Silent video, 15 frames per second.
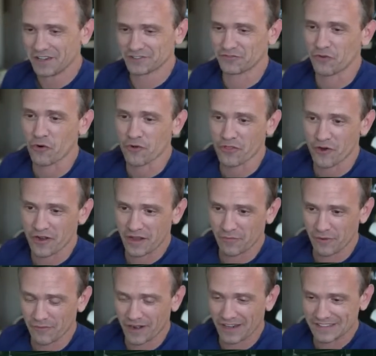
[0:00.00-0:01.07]
It's 4:30. We
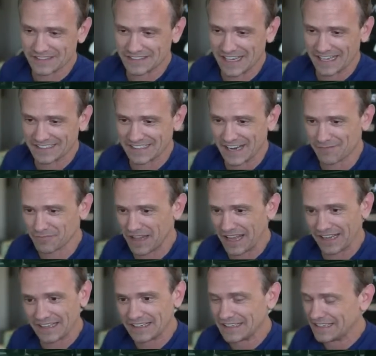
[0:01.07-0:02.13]
went on at 6, and I'm
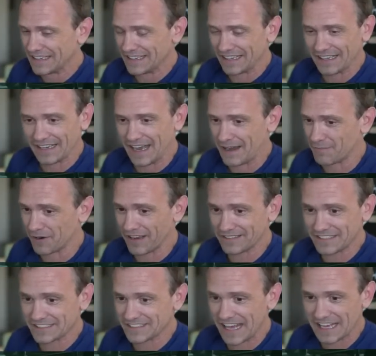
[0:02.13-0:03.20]
like, I'm gonna
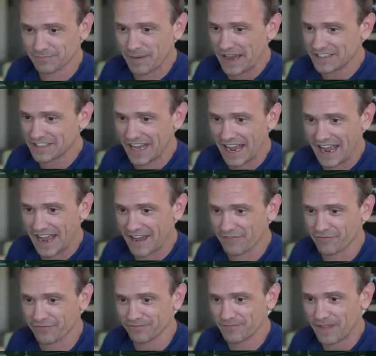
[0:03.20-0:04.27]
get this last page and a
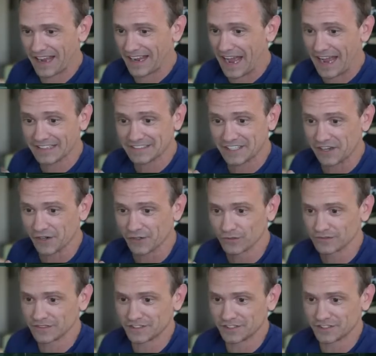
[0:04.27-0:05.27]
half. I got to.